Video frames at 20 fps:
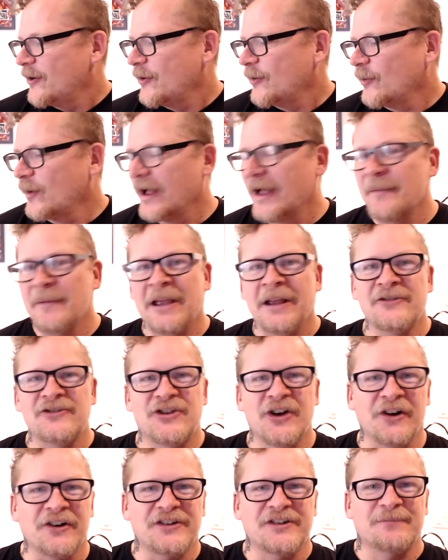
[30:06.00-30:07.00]
Well, I mean,
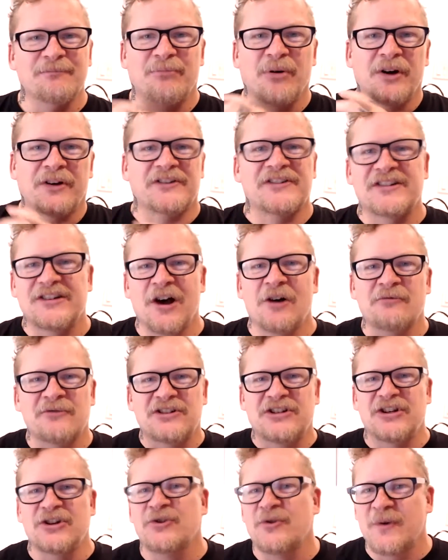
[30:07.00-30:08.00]
books
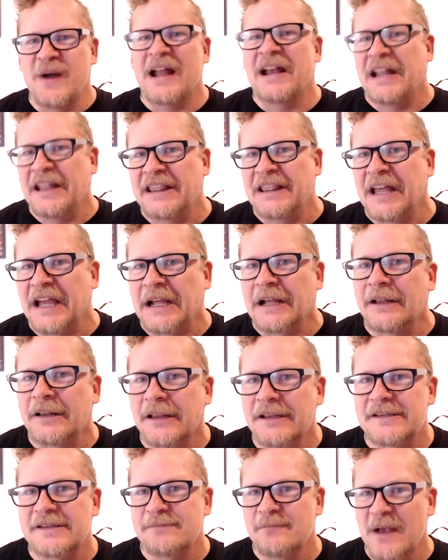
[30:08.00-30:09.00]
don't do anything.
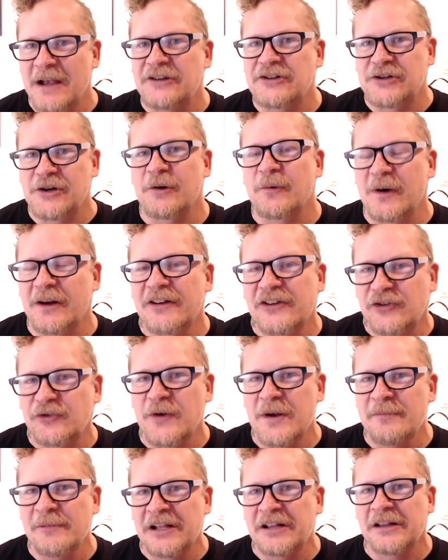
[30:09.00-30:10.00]
Let's make sure we're
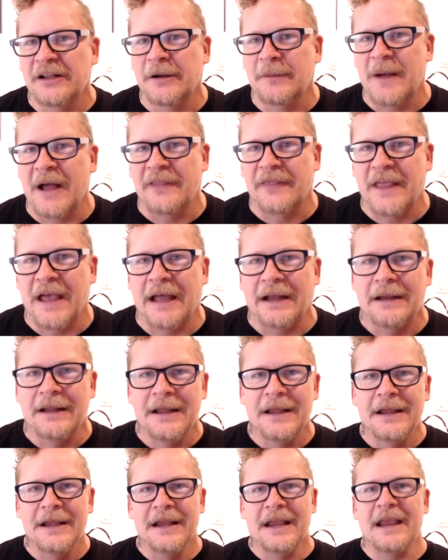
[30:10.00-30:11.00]
extremely clear about that.
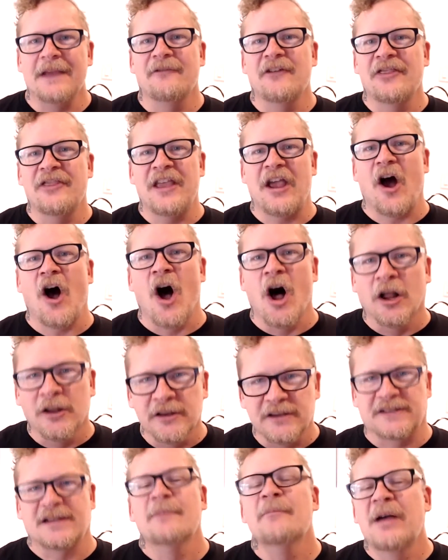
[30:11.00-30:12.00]
Even the
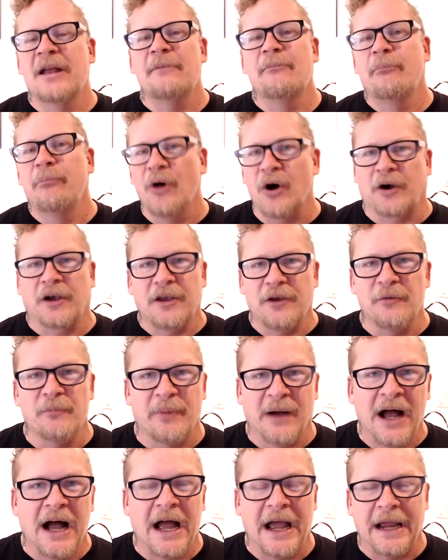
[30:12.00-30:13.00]
ultimate book you
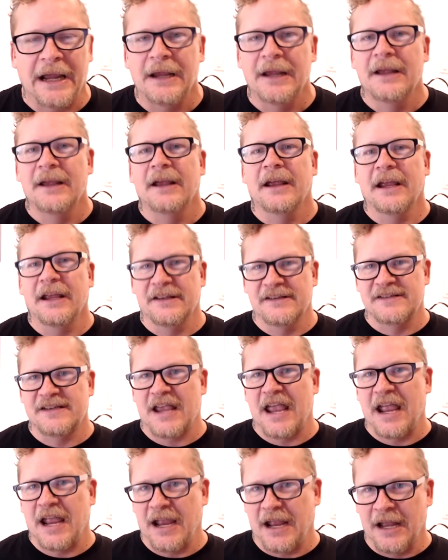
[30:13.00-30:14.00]
buy
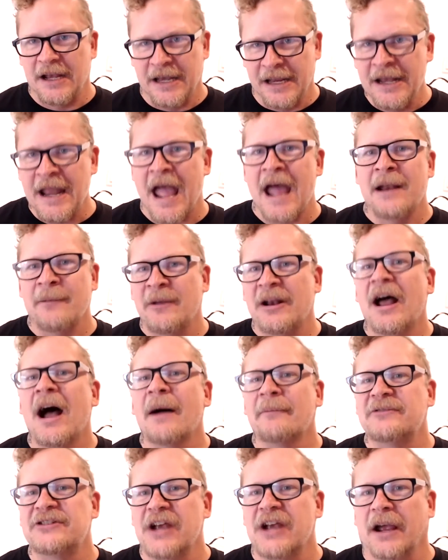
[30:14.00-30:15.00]
is a, an inanimate
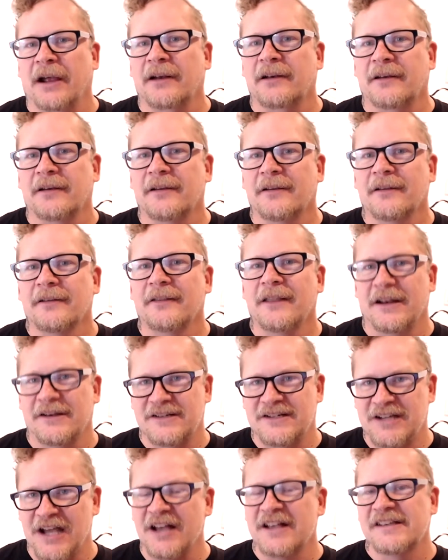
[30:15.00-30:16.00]
object
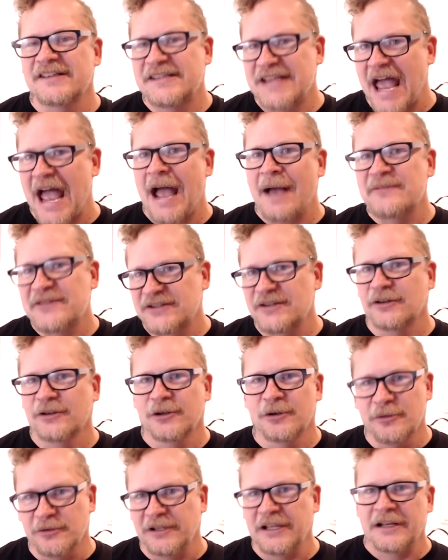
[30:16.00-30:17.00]
that does
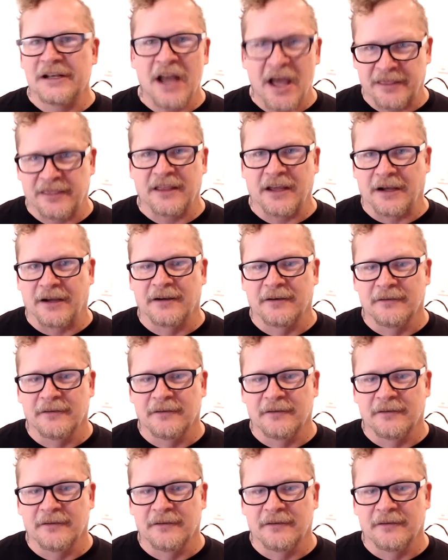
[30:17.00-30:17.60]
absolutely nothing.